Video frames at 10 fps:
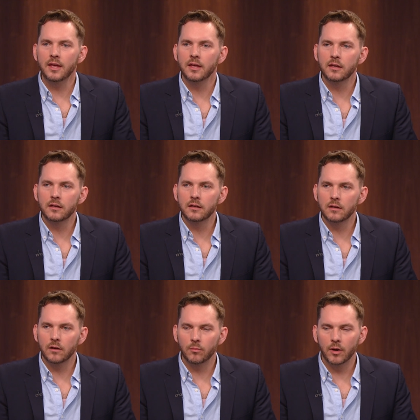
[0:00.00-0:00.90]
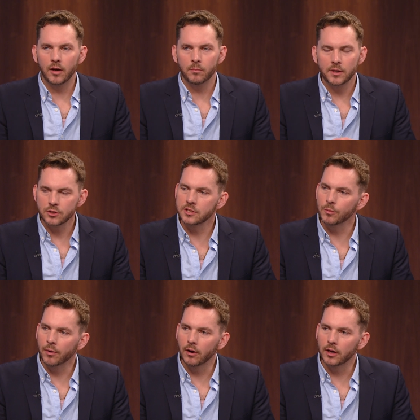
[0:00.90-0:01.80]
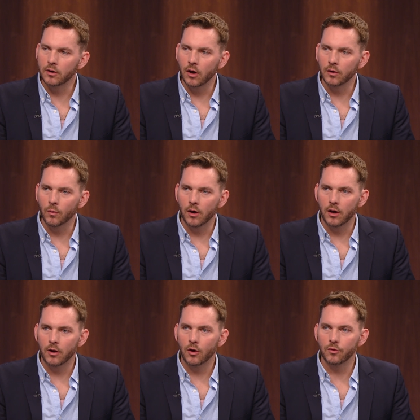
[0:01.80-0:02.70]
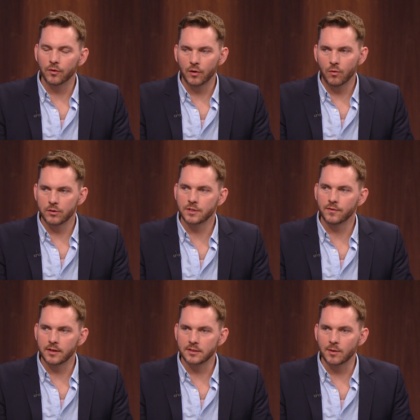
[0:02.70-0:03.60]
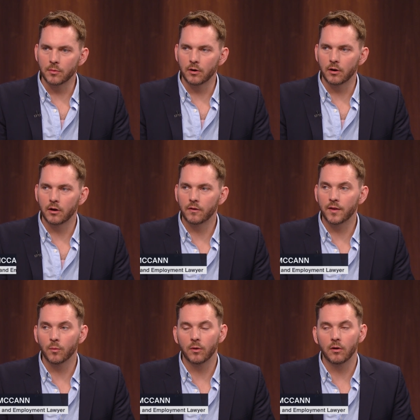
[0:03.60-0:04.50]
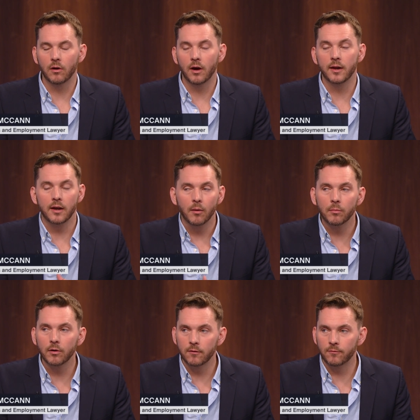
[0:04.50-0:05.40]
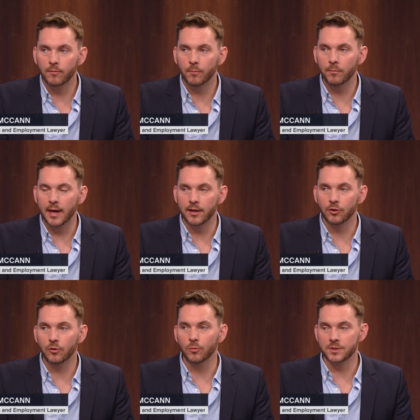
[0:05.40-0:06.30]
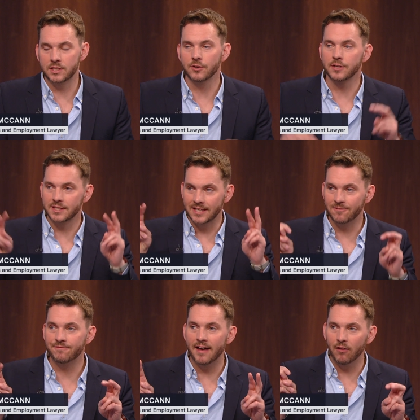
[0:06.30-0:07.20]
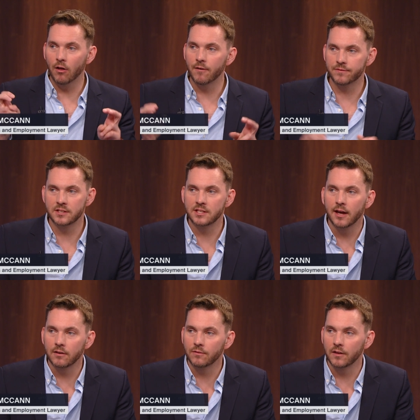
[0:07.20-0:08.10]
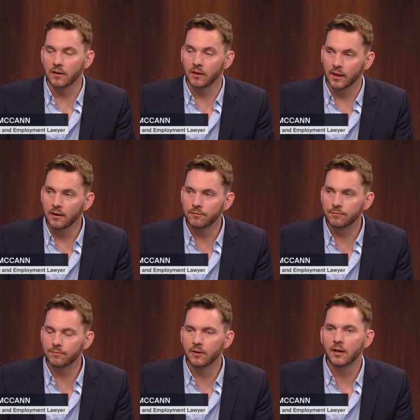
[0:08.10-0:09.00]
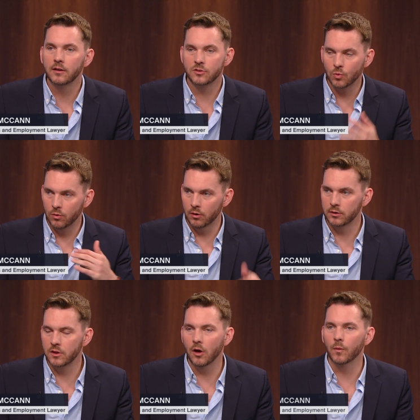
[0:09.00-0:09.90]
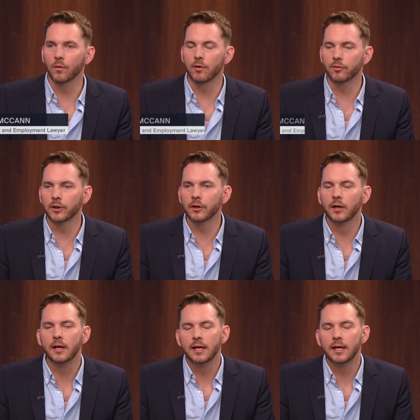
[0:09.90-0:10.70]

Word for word: in uh, Majors Hill Park in Ottawa, over the course of that summer, there were a number of men who mysteriously fell off the side of the cliff toward the Ottawa River,